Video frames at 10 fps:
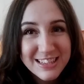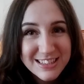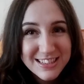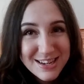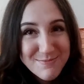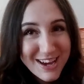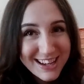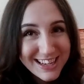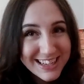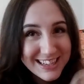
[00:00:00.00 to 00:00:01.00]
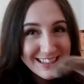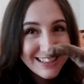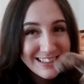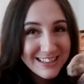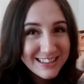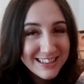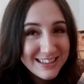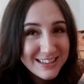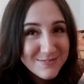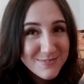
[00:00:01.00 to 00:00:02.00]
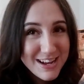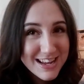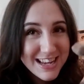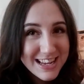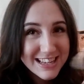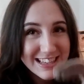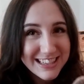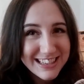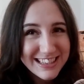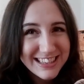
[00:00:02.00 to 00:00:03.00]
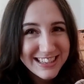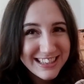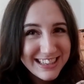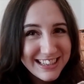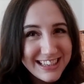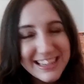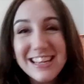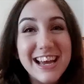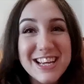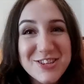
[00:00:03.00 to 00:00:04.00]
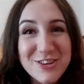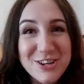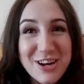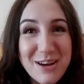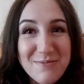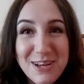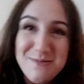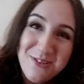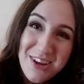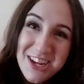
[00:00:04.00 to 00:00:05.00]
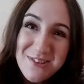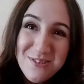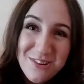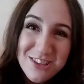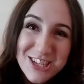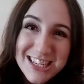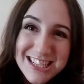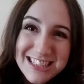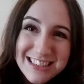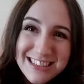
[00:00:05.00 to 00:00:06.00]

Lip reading: So goodbye. Bye. Yeah, he's really not happy. Thank you for watching.